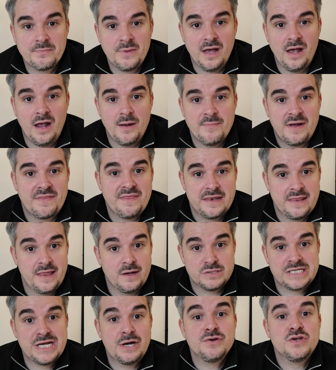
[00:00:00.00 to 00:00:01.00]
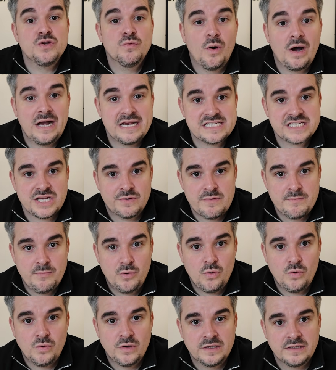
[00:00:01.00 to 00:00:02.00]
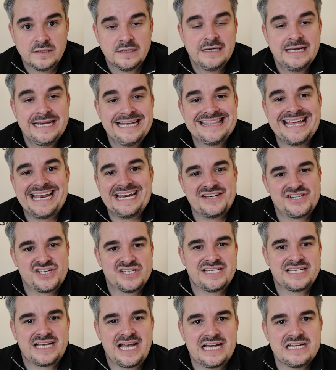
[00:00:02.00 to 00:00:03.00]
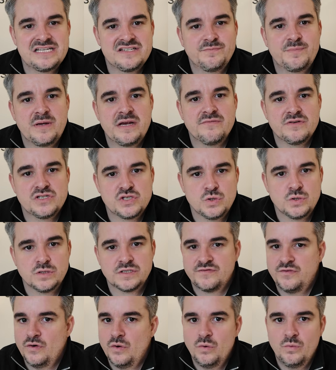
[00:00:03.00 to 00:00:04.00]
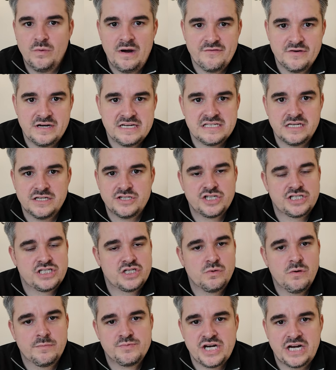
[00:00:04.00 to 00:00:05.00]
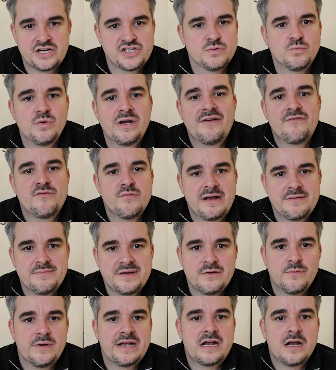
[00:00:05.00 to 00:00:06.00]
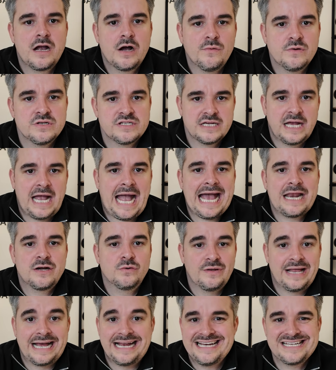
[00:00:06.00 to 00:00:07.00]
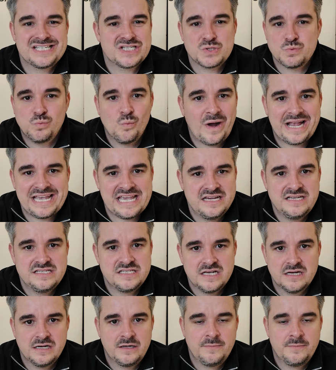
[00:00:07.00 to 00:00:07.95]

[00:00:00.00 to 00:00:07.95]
And then they'll tell you why it's so important. Then it's just a case of being resourceful, whether it is a logistical objection, whatever it may be, we can go on to handle that. It's just way easier.